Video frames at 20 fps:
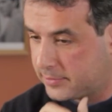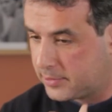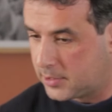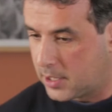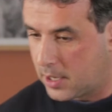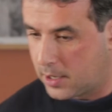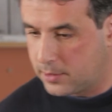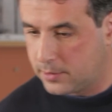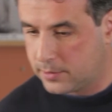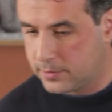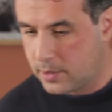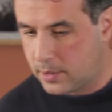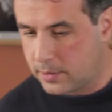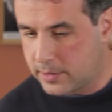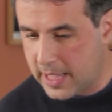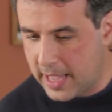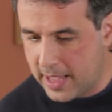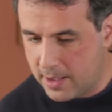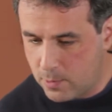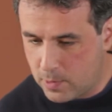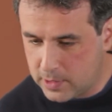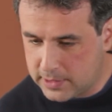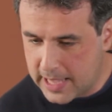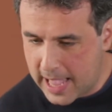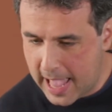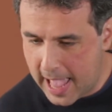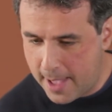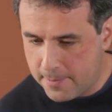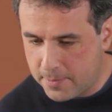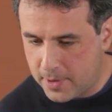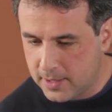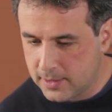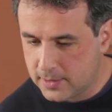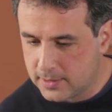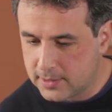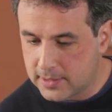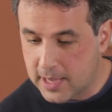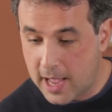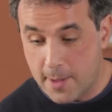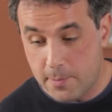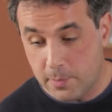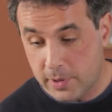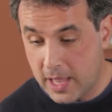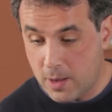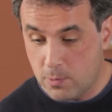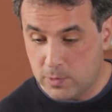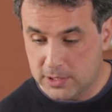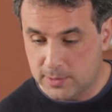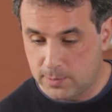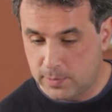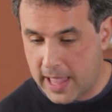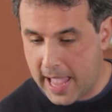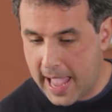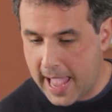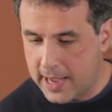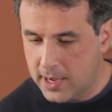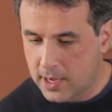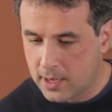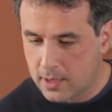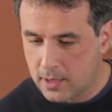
so, okay, what happens? I play with black.